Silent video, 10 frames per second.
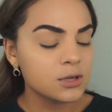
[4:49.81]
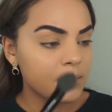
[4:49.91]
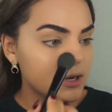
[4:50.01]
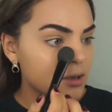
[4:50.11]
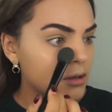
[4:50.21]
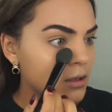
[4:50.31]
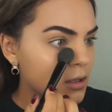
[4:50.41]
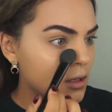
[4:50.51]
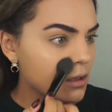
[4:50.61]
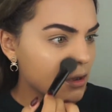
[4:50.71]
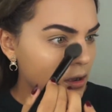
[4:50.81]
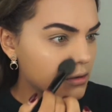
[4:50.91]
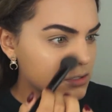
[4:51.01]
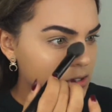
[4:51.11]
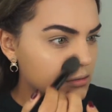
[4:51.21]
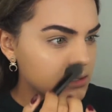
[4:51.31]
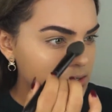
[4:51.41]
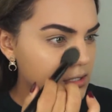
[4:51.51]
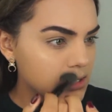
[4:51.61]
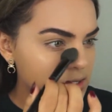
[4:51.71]
So I'm gonna also
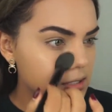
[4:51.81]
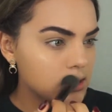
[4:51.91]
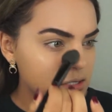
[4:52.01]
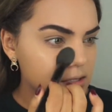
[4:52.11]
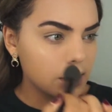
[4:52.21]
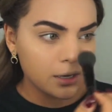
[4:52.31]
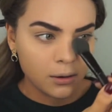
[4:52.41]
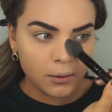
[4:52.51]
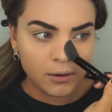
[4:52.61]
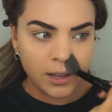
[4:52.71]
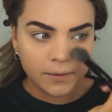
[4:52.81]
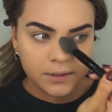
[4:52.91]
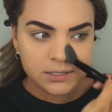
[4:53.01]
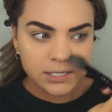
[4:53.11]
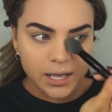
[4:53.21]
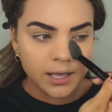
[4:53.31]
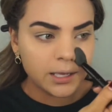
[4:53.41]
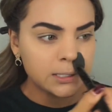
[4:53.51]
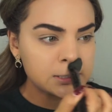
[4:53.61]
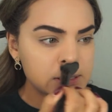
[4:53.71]
dust this like around the
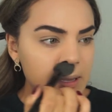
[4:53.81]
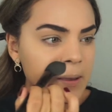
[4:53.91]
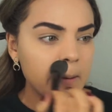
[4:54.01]
sides.